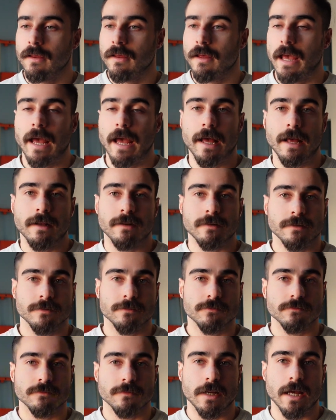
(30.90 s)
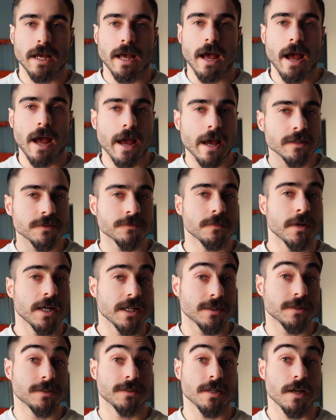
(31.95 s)
And I asked
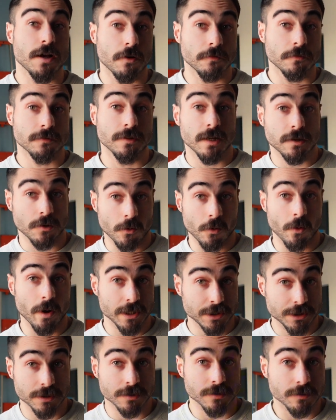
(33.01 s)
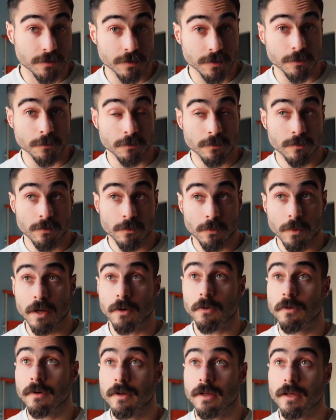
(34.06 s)
myself that question too.
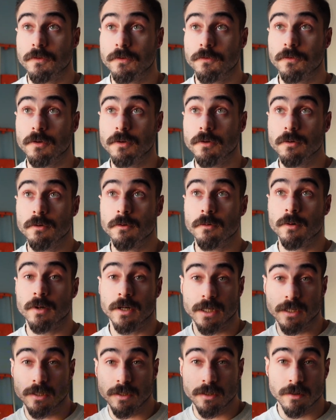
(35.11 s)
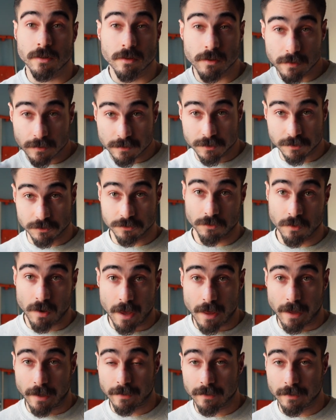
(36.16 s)
Well, if you hear this
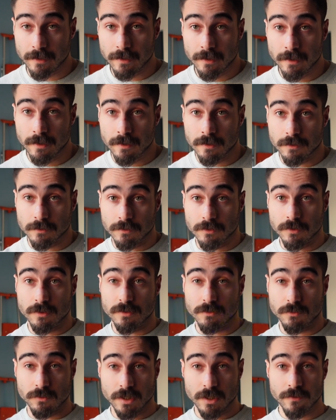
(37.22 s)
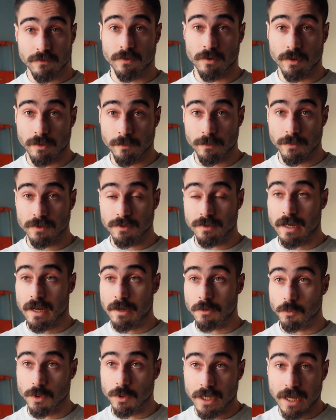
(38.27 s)
track, the reverb
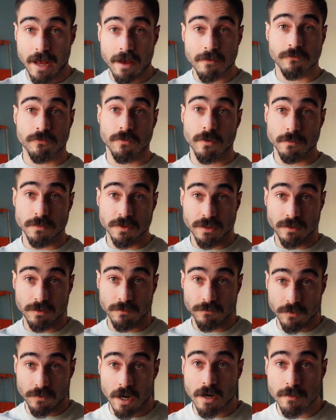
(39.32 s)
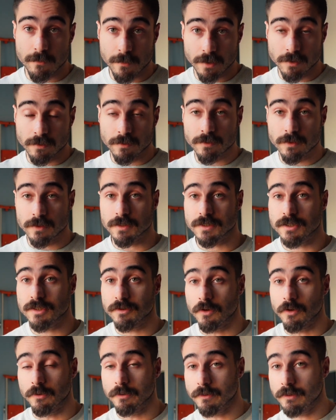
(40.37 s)
that we have from the environment is
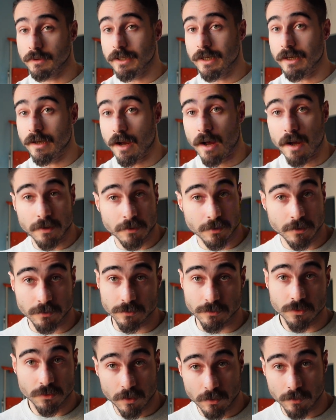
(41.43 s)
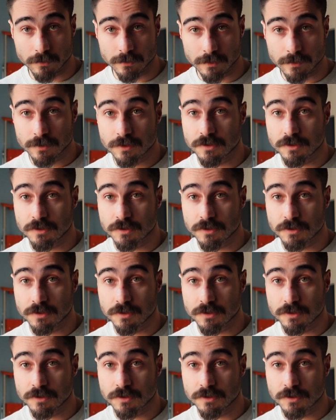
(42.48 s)
totally uncontrolled.